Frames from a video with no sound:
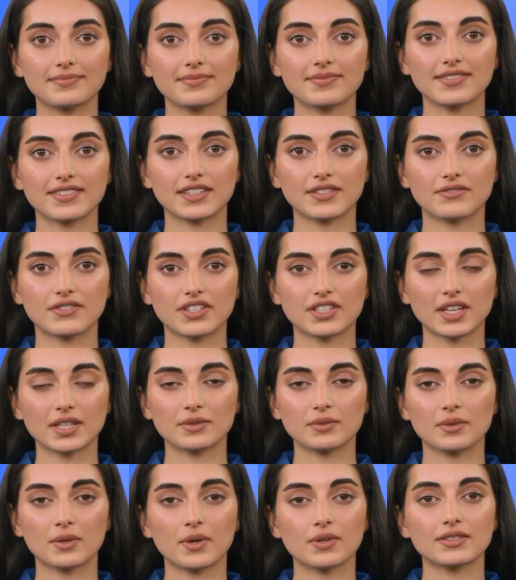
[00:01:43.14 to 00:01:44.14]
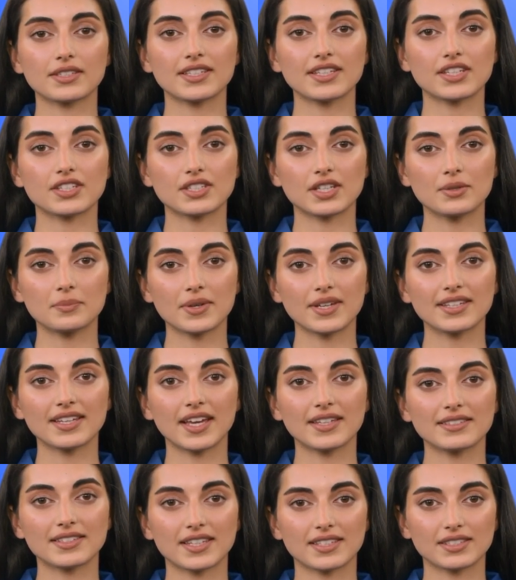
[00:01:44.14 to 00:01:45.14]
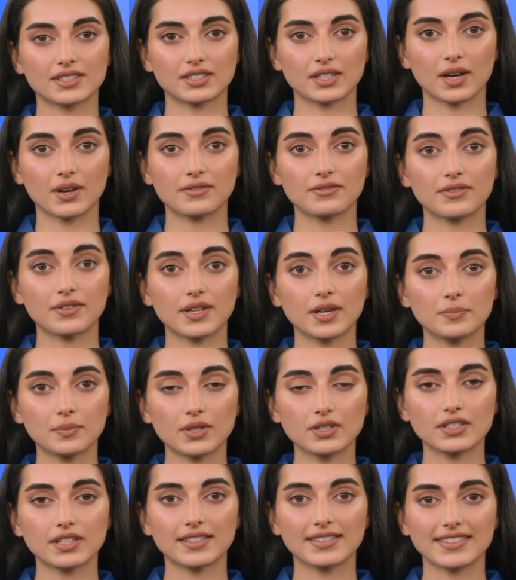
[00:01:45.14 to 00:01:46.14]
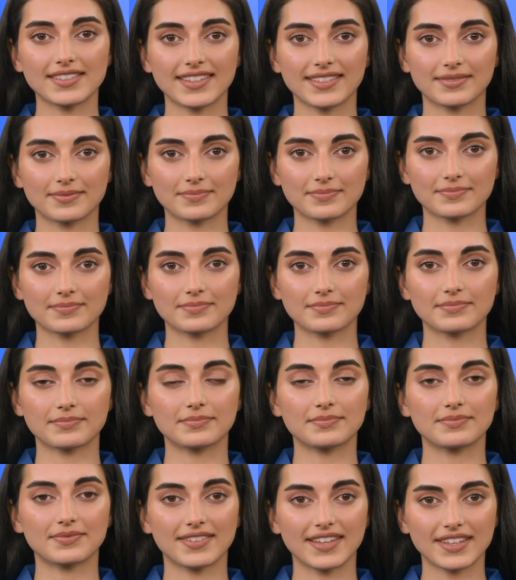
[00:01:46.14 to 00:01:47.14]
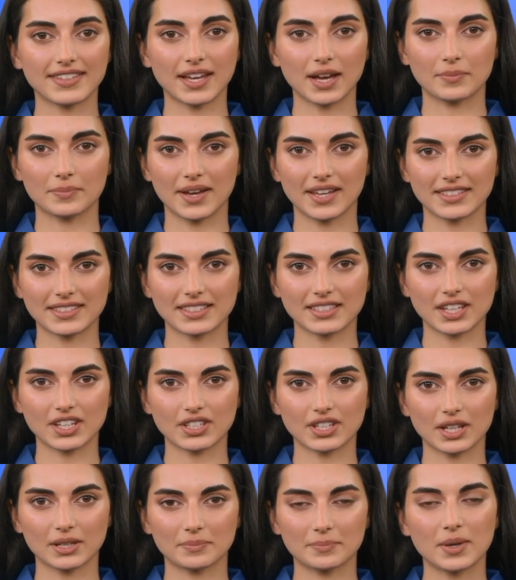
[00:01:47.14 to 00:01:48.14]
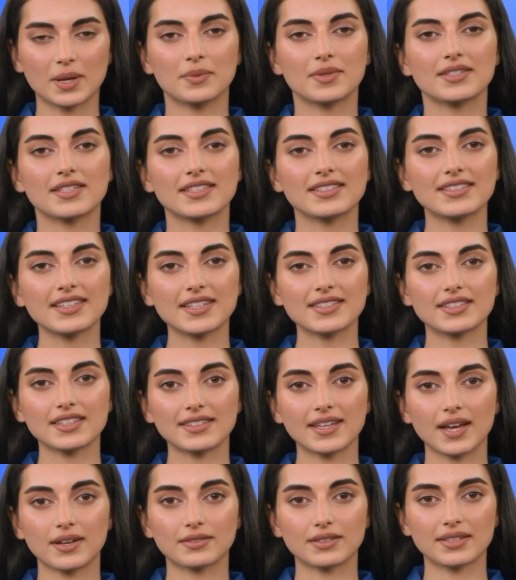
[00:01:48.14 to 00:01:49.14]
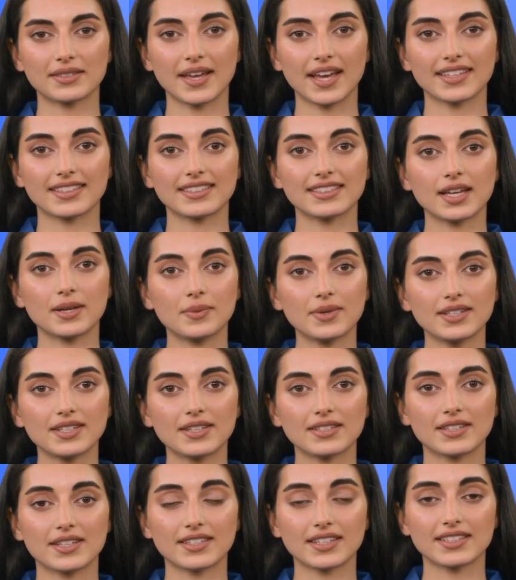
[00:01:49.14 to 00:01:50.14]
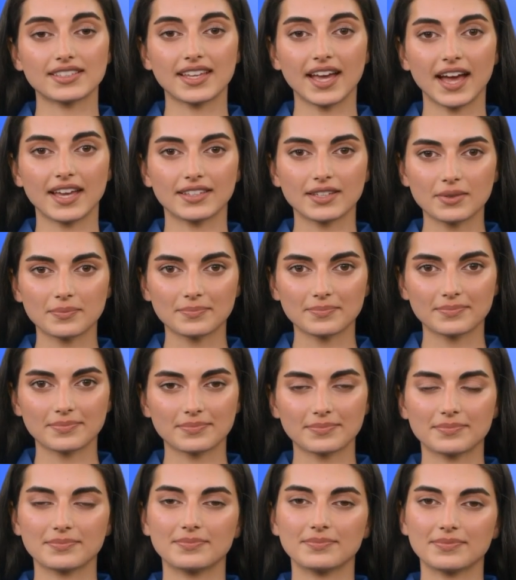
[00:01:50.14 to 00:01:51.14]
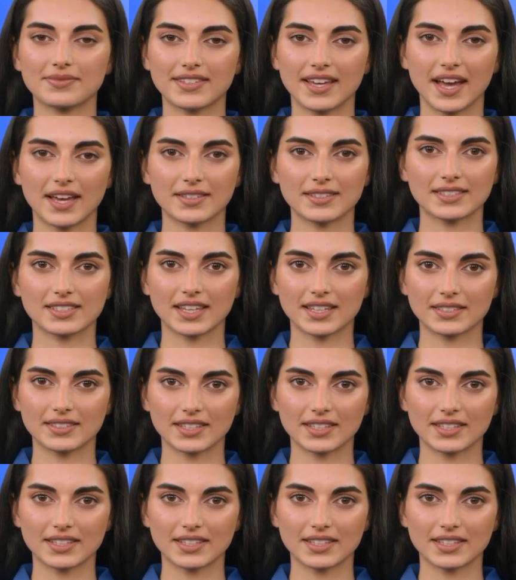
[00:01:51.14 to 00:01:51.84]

Sufficient quantity should be kept in stock for emergency. In our next session we will discuss about the next chemical, that is alum. Thanks and